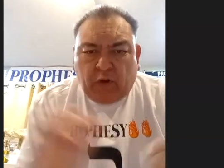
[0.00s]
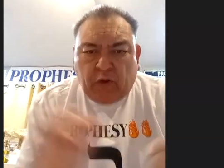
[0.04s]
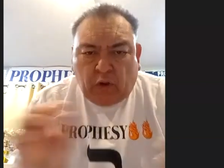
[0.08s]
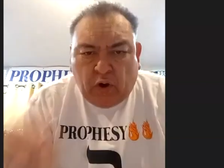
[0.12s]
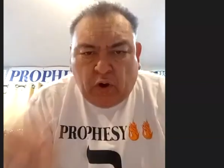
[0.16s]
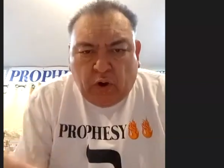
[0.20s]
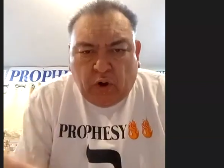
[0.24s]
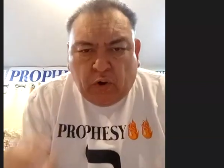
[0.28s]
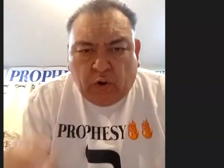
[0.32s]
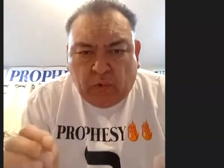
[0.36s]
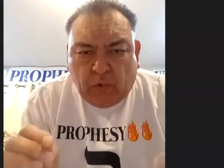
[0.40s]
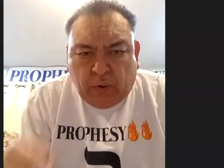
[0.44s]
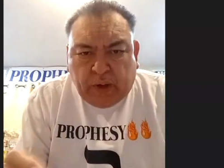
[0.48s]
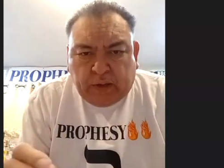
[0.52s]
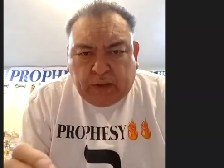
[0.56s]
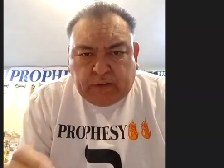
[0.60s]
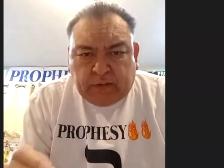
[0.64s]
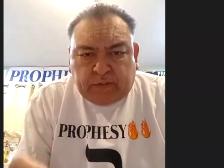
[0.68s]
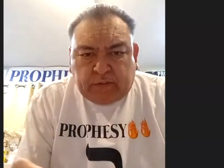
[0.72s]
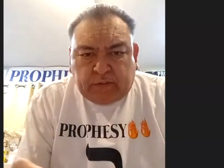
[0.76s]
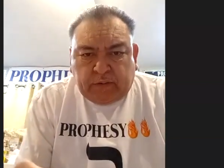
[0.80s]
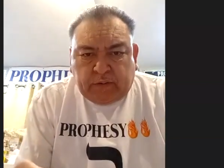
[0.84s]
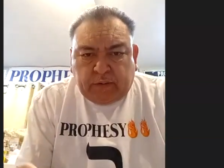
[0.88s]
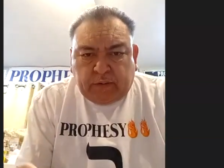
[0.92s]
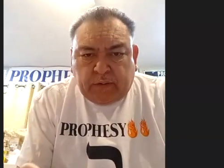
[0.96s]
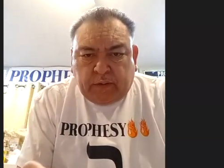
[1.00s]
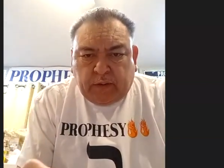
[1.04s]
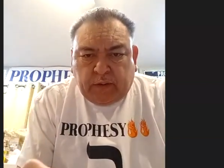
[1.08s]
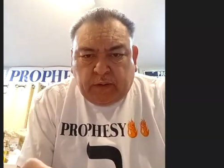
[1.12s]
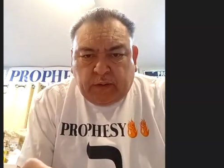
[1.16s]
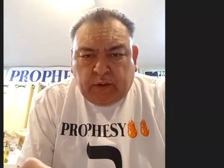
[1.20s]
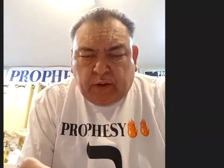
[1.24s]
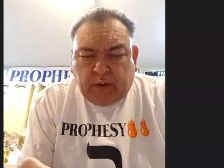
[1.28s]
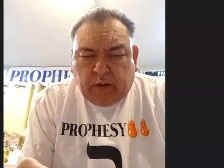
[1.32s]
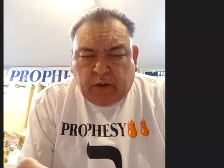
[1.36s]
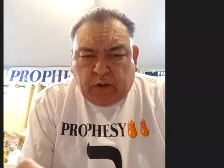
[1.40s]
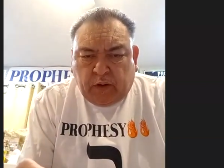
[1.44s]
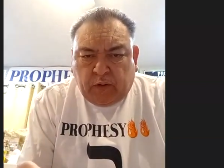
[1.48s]
always,
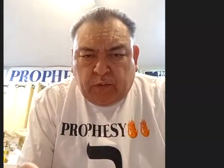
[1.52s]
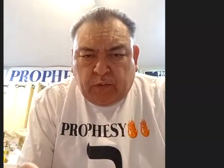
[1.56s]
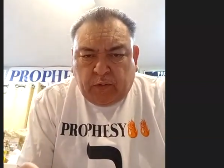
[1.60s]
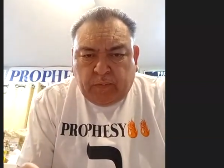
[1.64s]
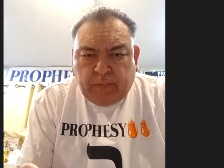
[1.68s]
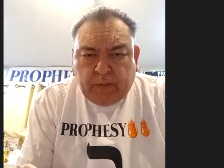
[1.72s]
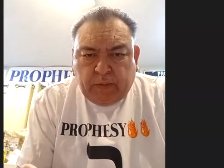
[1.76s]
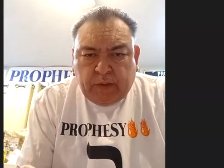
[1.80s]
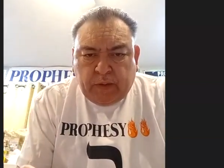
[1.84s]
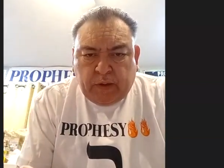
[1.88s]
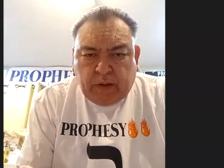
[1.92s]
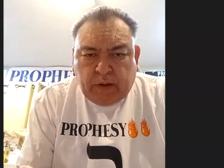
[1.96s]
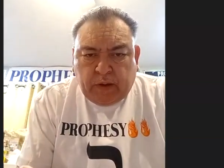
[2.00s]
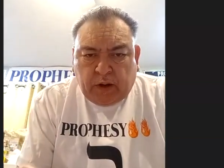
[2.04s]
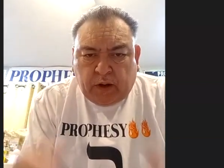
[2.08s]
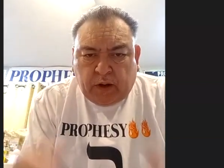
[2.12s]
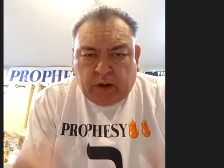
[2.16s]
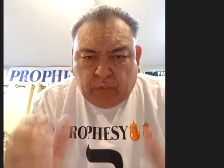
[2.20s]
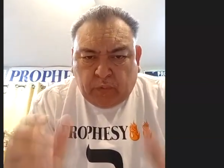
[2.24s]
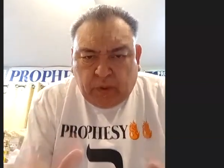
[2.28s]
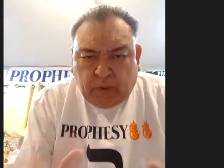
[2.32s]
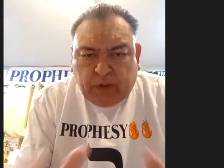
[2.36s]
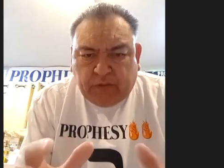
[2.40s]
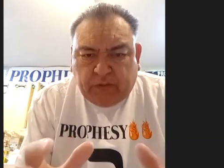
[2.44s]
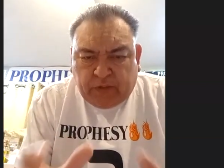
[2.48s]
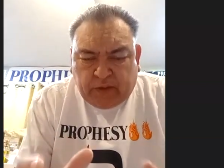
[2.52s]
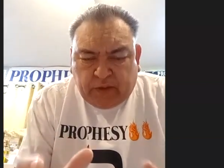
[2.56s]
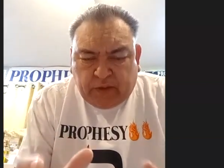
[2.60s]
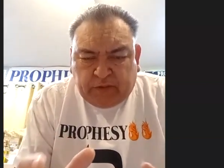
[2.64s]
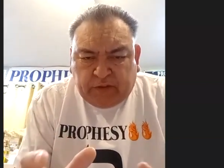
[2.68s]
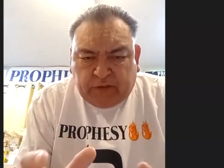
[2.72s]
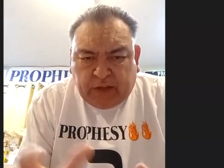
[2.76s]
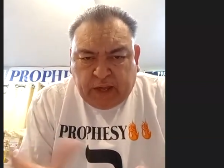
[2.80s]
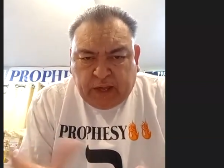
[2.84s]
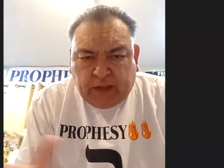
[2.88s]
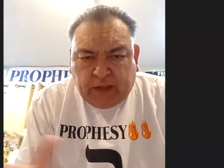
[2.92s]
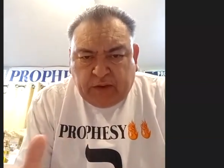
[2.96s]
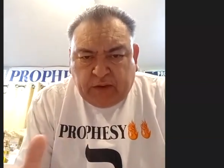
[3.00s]
you know, are with us.
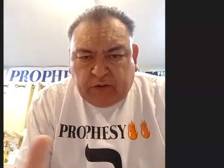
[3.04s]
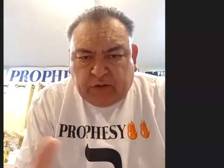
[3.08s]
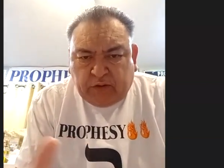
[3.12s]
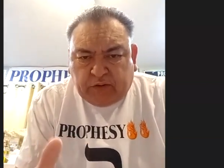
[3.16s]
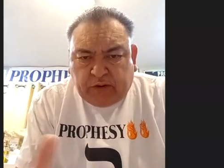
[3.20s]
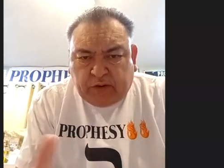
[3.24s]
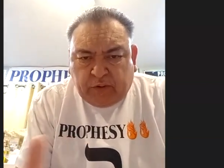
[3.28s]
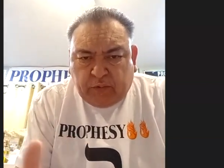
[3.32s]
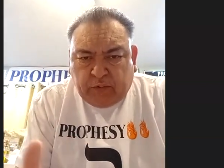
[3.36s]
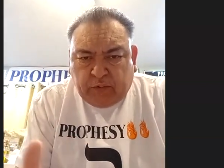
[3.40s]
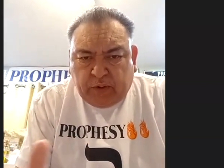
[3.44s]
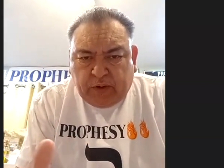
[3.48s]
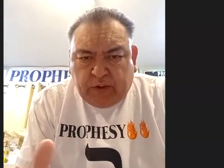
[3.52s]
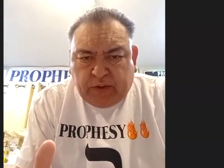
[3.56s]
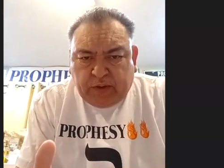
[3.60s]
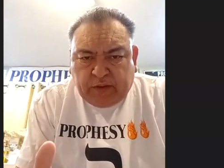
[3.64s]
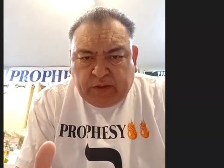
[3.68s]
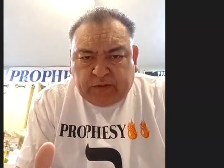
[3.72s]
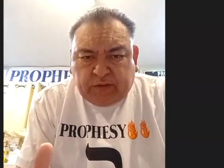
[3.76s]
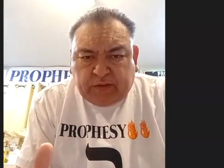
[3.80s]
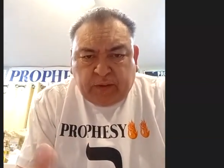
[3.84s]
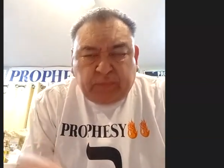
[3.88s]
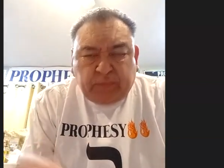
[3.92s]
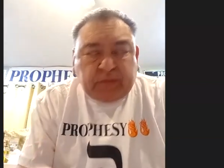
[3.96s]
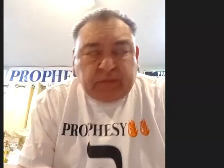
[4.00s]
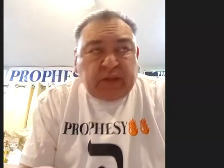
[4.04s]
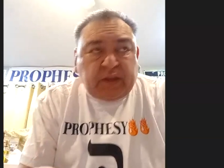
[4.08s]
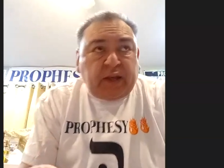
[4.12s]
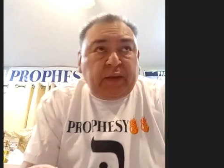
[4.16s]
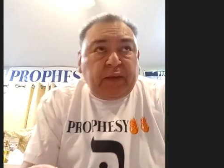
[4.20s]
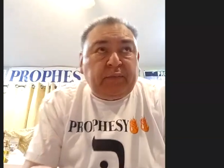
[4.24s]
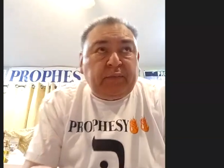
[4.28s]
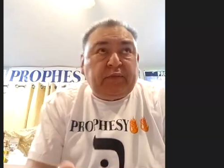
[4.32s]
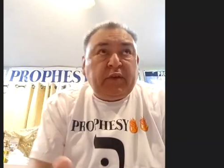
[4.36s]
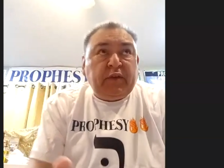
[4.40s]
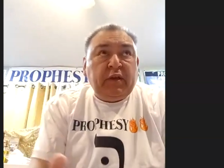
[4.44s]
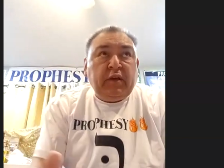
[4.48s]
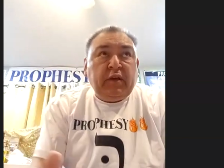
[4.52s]
The angels are with us.
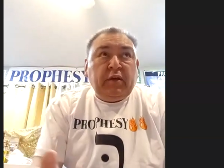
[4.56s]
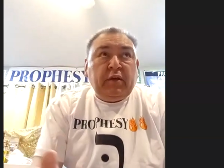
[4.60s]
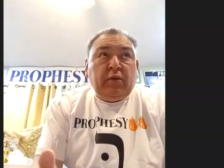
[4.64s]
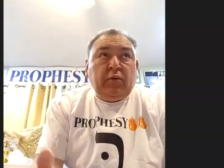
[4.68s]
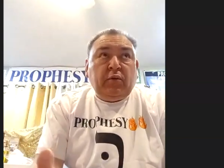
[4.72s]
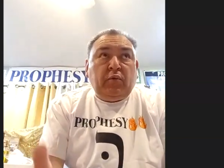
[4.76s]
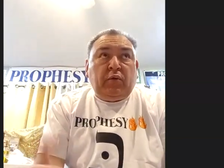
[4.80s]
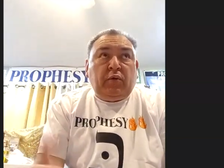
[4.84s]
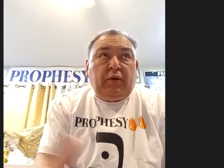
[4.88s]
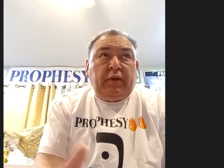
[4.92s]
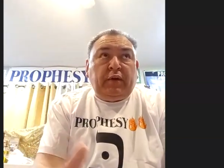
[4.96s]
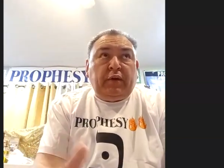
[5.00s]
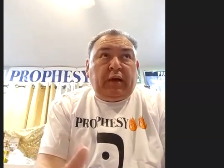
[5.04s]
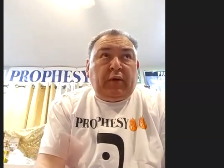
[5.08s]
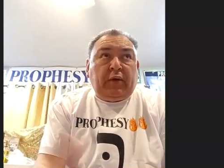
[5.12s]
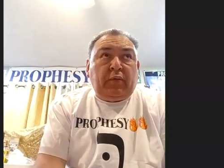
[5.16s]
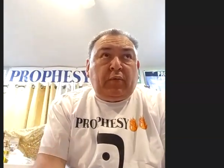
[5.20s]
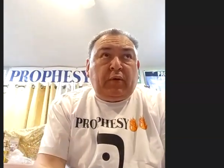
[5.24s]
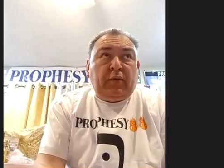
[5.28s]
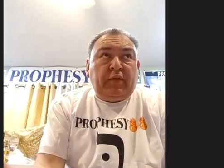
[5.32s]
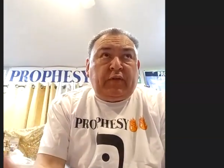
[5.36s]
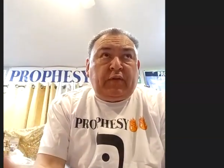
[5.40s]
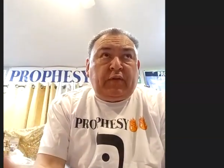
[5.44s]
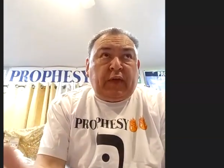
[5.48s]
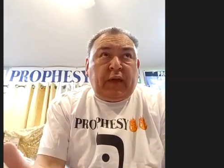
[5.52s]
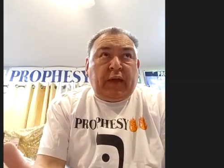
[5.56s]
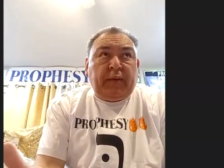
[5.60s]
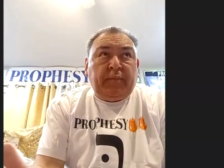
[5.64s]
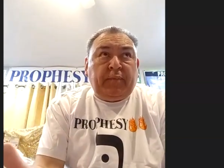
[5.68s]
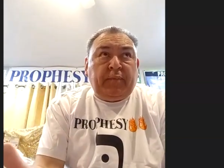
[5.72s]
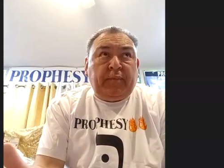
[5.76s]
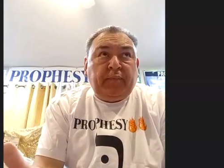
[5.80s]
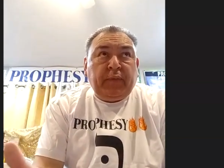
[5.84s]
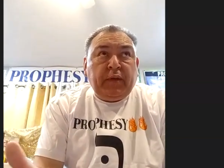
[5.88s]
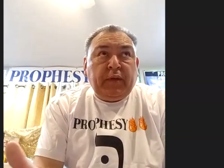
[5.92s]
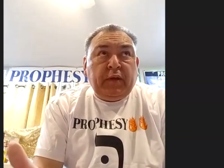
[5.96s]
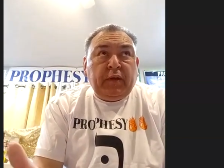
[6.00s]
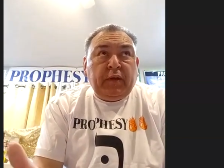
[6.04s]
Sometimes we're not with them.
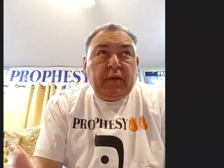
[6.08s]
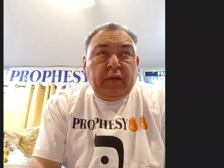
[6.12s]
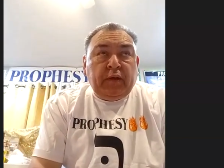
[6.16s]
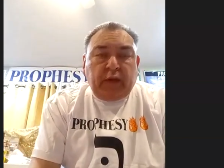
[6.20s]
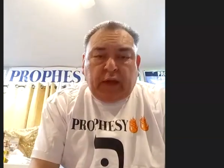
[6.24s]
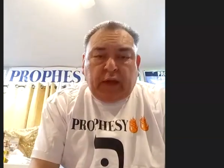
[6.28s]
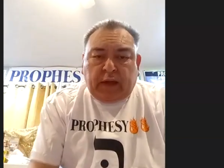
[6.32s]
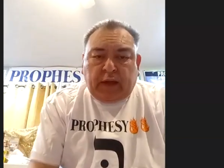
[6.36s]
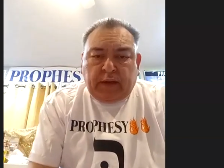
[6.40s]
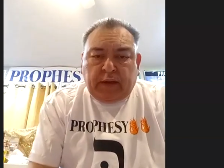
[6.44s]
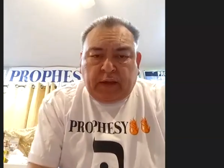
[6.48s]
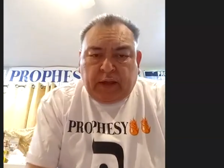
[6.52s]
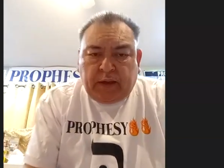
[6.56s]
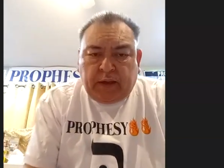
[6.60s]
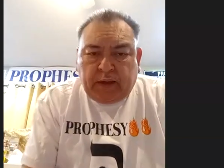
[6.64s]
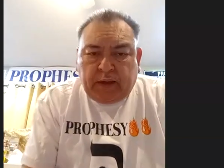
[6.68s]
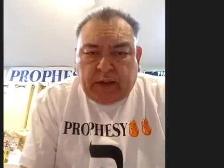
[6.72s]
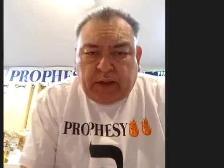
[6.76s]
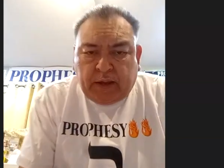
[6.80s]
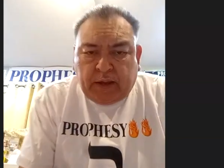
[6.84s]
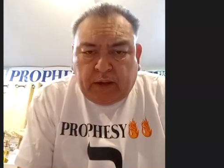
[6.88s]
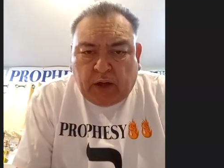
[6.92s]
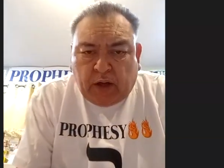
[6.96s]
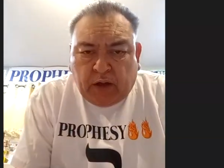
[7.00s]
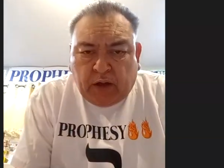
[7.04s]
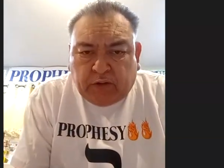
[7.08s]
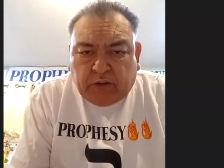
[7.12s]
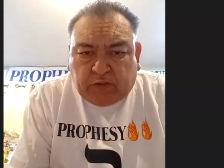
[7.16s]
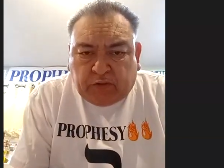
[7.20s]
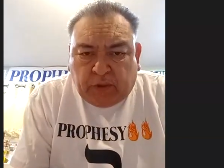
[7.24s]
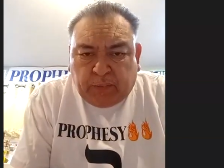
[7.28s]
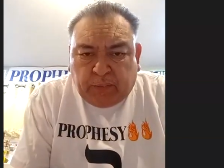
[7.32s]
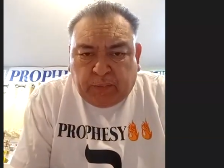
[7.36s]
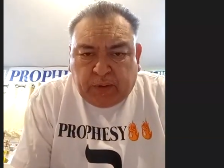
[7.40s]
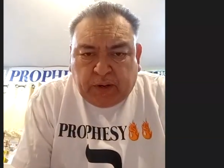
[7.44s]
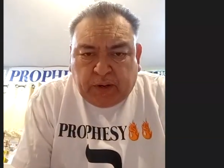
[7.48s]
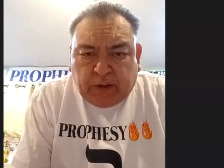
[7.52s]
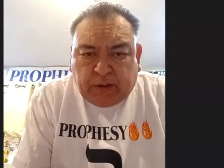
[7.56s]
And and and also yeah.
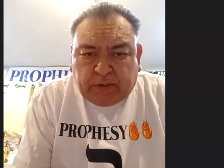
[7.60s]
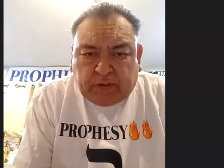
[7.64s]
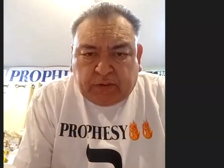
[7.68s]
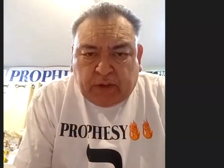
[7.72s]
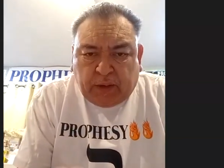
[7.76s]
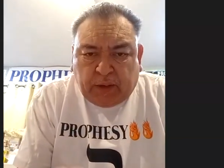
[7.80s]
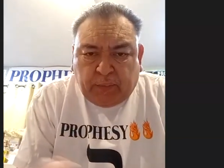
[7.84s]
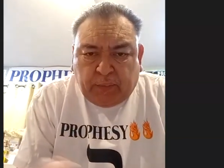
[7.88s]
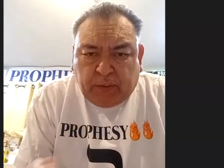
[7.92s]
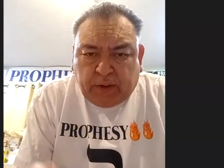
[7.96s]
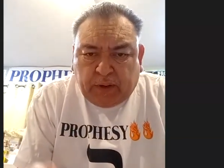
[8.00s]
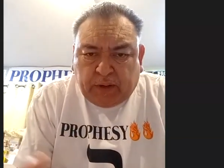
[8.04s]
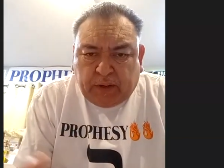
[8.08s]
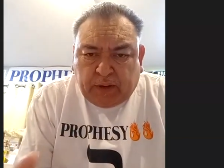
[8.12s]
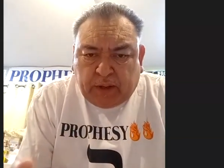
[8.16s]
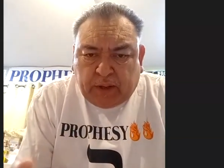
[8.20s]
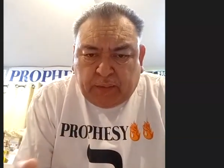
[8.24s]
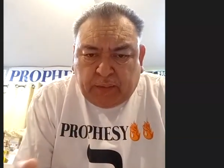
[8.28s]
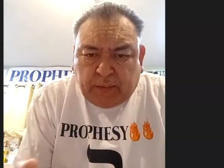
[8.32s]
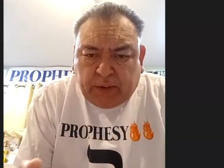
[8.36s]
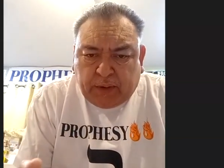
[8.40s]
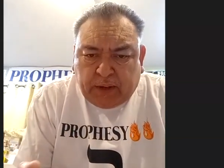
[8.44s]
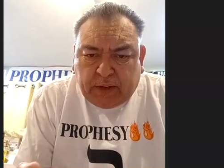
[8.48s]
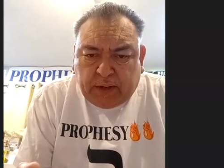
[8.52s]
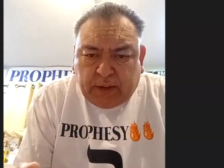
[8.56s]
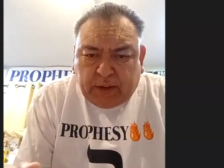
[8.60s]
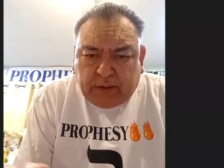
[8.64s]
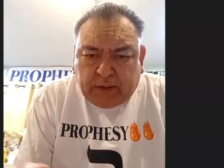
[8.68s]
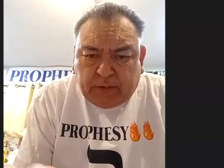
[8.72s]
I'm gonna I'm gonna I'm gonna